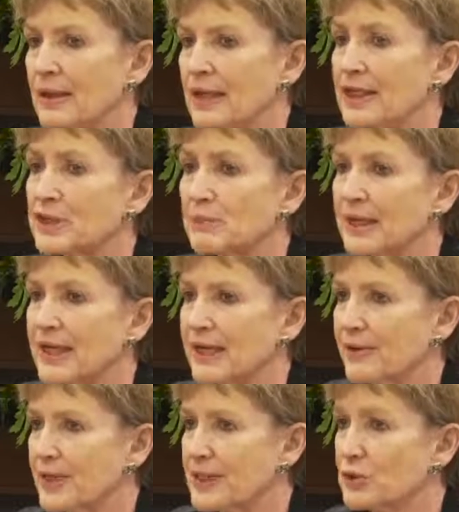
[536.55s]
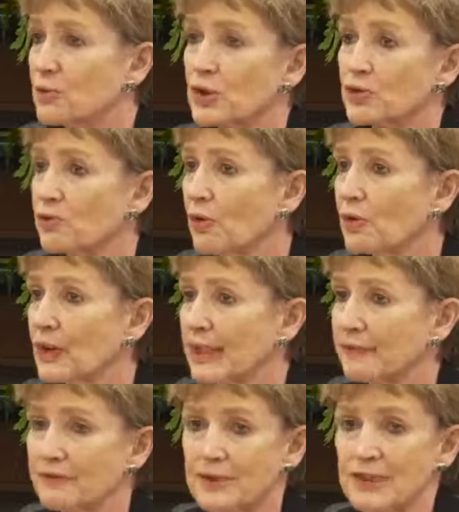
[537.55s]
intermediaries who are
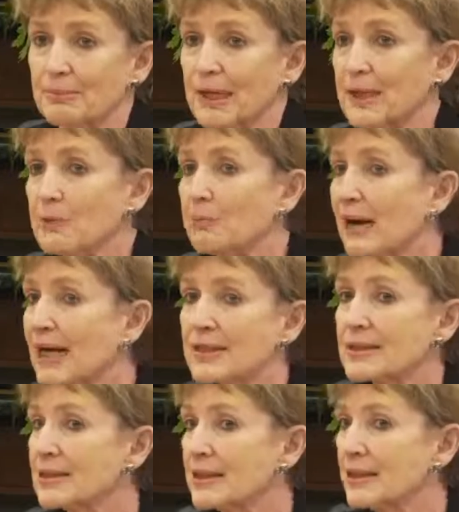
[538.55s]
trolling for somebody who might